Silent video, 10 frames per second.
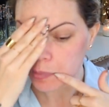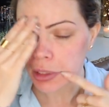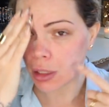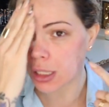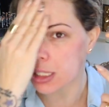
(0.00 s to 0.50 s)

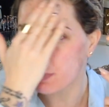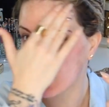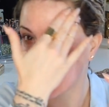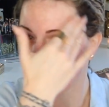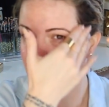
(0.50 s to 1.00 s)

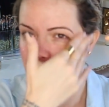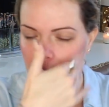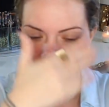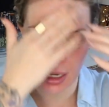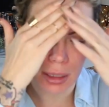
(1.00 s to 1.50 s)

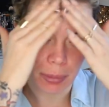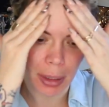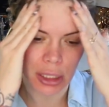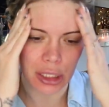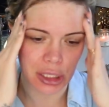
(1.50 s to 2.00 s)
sunspots and
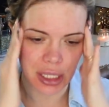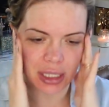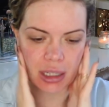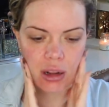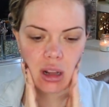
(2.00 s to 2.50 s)

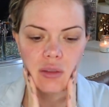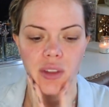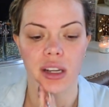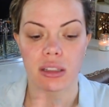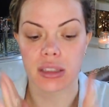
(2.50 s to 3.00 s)
burns and all of
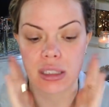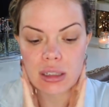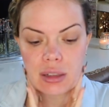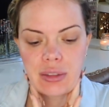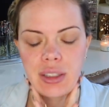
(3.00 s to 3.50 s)
that good
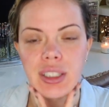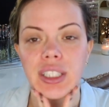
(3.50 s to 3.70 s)
stuff.